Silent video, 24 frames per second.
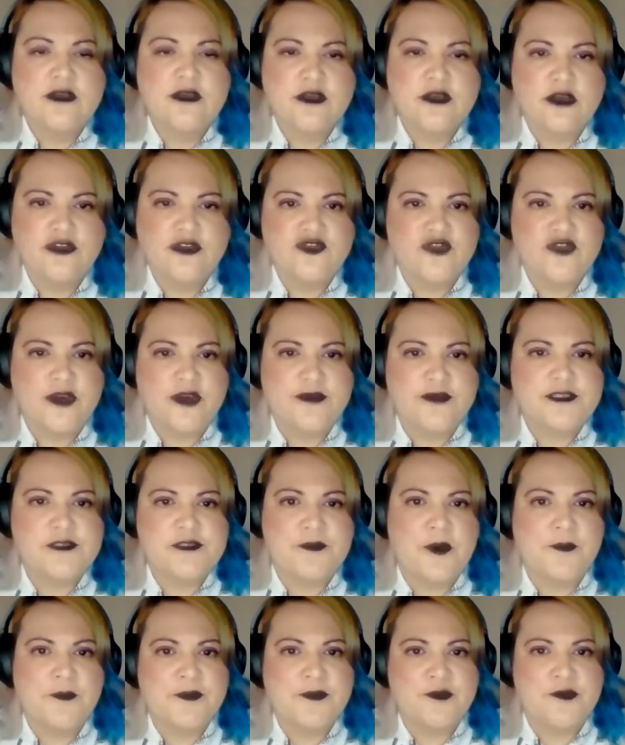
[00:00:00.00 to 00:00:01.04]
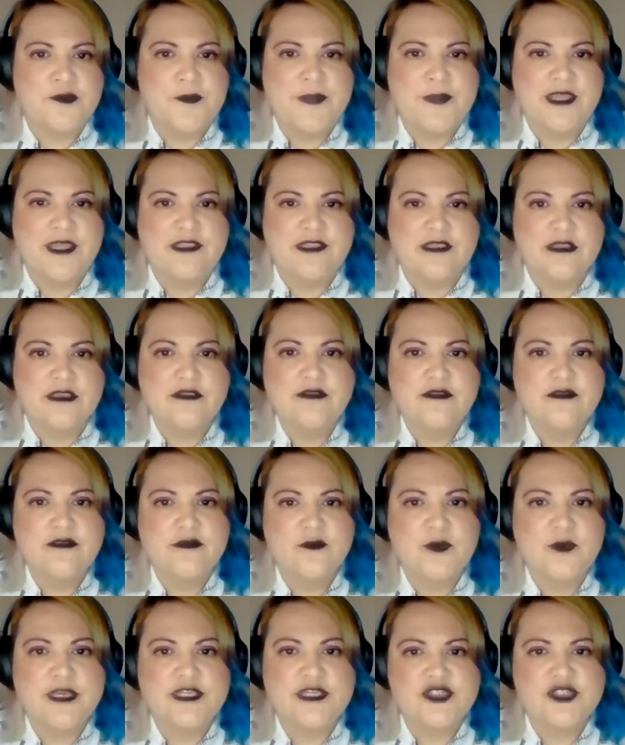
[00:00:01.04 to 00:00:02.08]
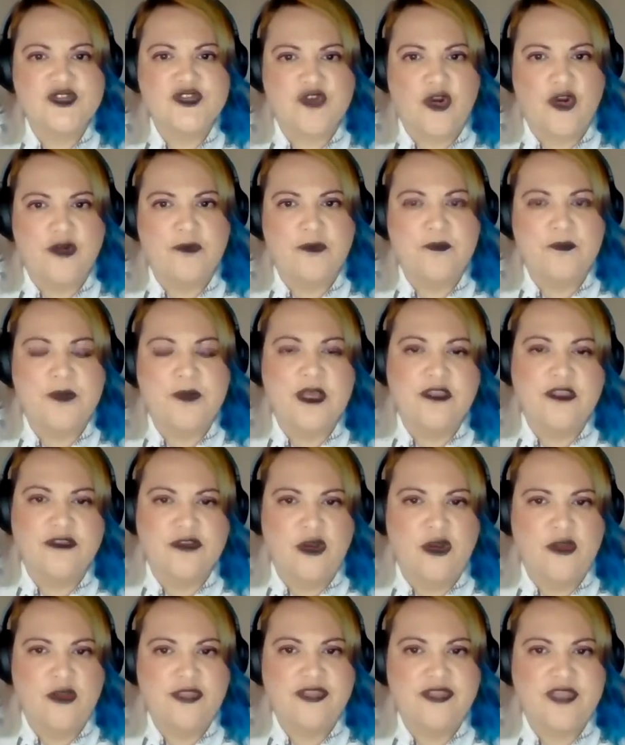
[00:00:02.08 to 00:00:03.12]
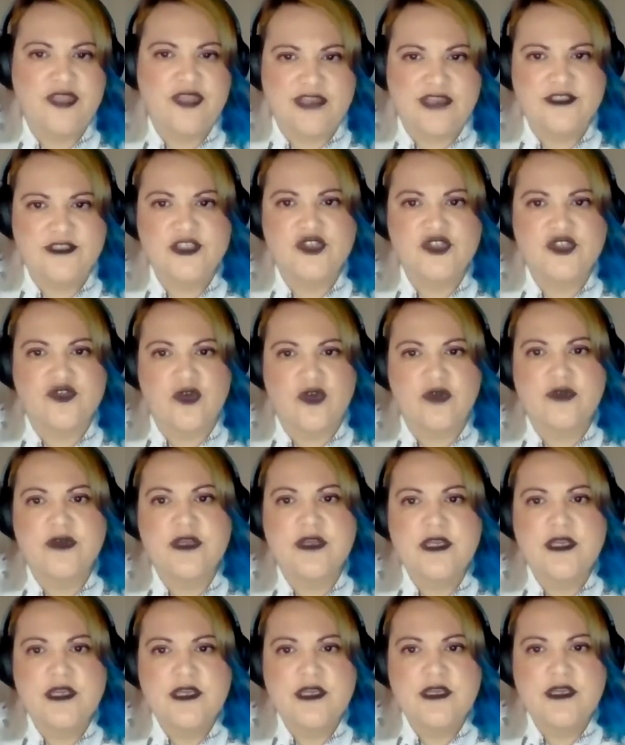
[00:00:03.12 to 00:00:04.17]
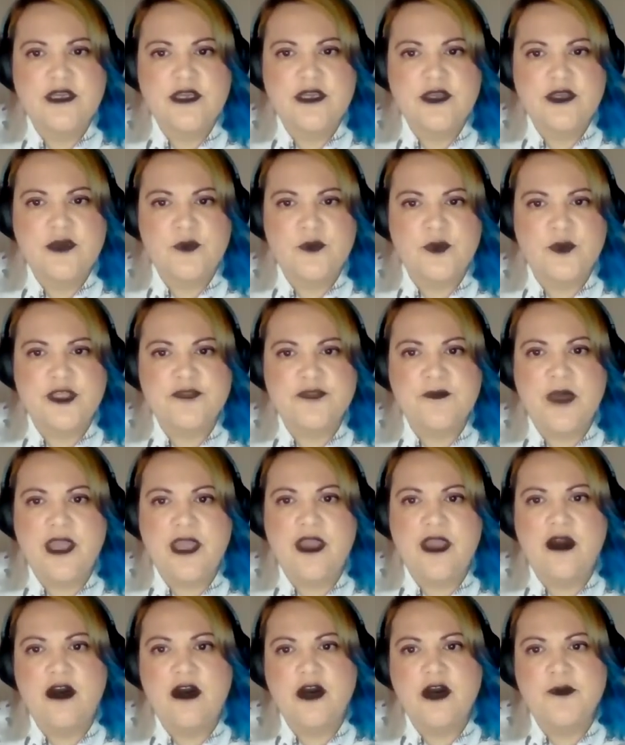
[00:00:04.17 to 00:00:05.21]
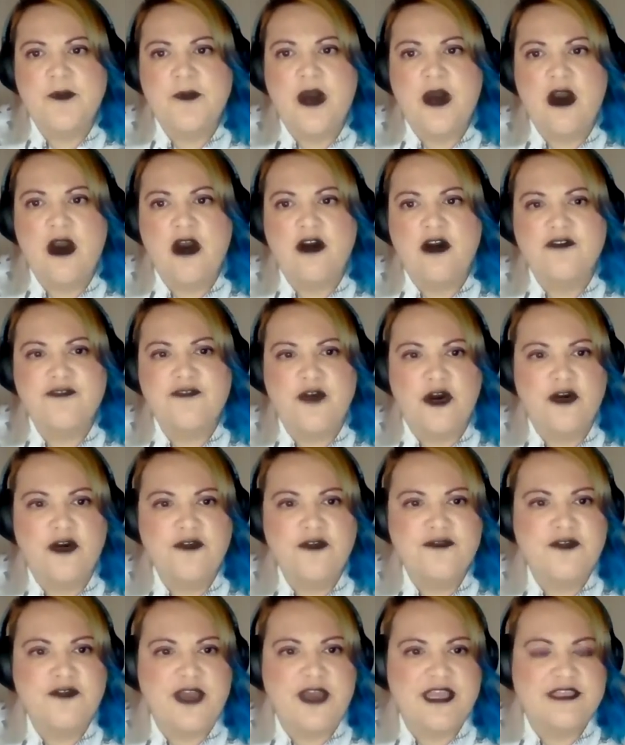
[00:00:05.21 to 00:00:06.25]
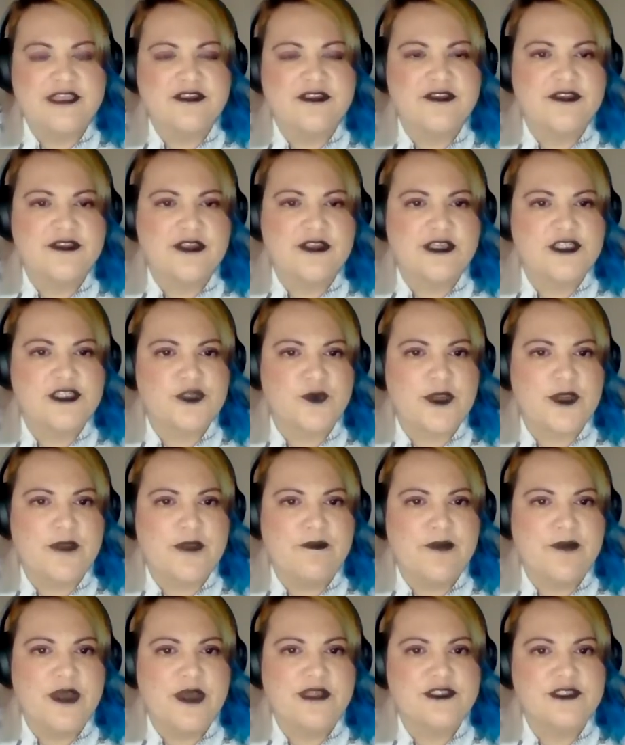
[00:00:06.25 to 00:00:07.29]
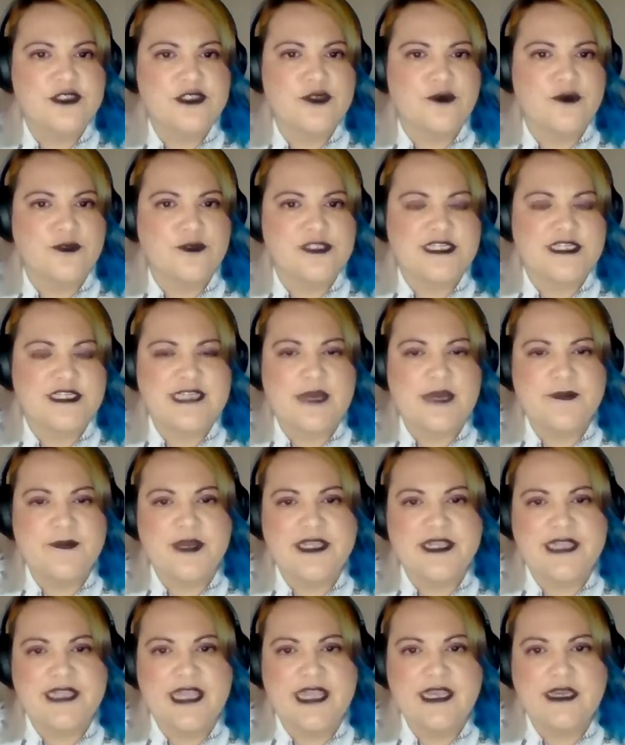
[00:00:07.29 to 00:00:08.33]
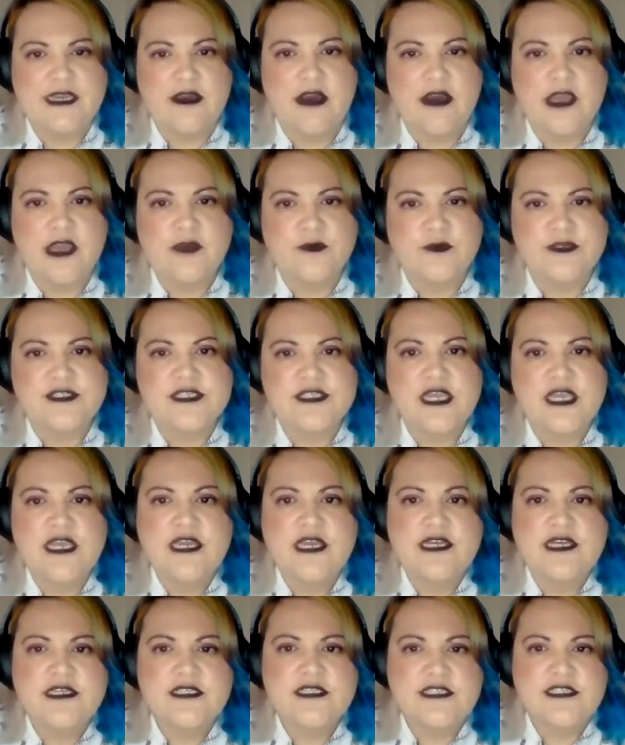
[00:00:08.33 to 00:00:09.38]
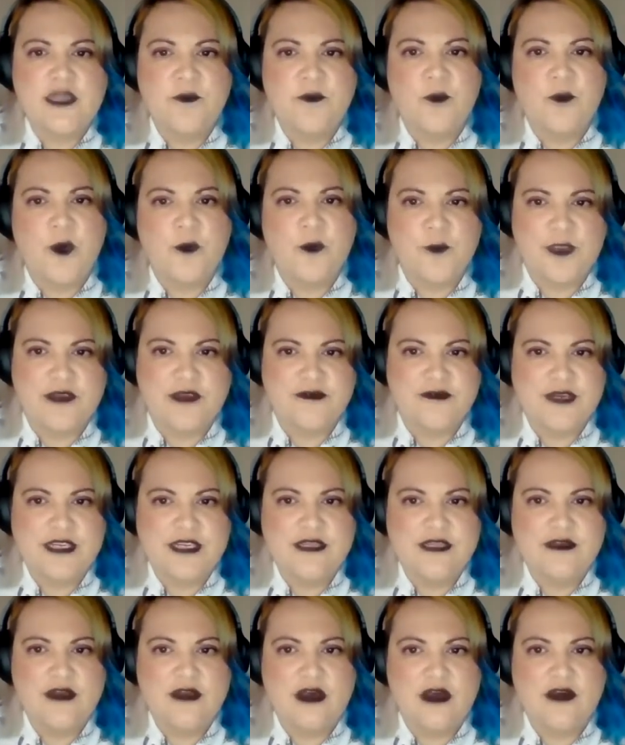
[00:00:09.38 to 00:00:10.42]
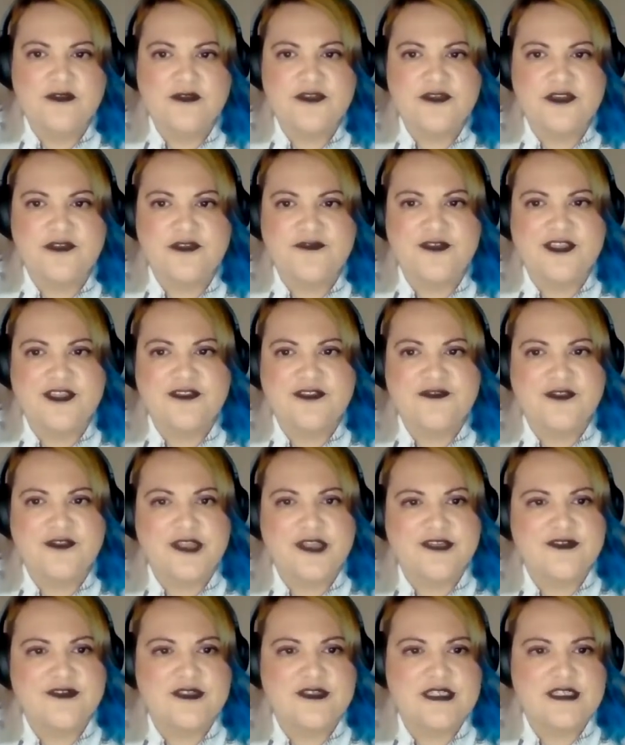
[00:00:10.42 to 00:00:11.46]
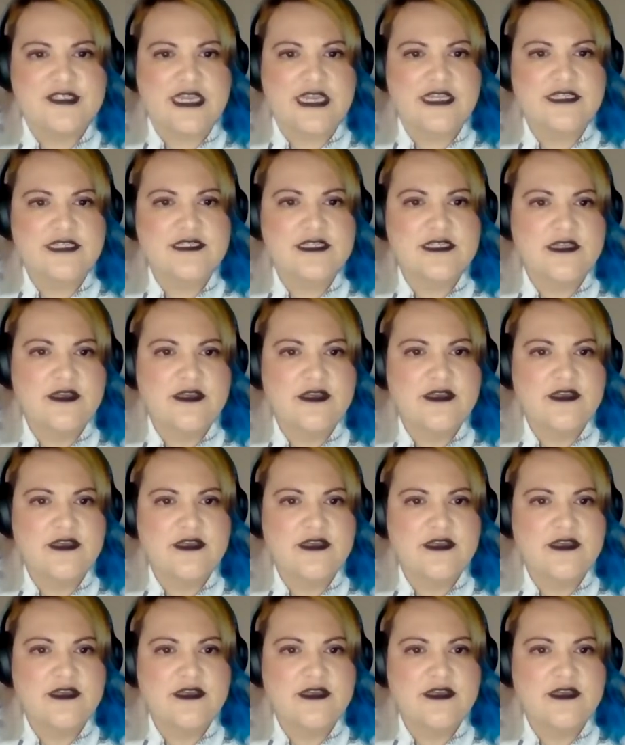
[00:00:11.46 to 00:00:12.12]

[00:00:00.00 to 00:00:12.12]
Contrary to popular opinion, we're strong, but not that strong. With my arm half off and third-degree burns coursing down my neck, I was somewhat weary after the 5th flight of stairs.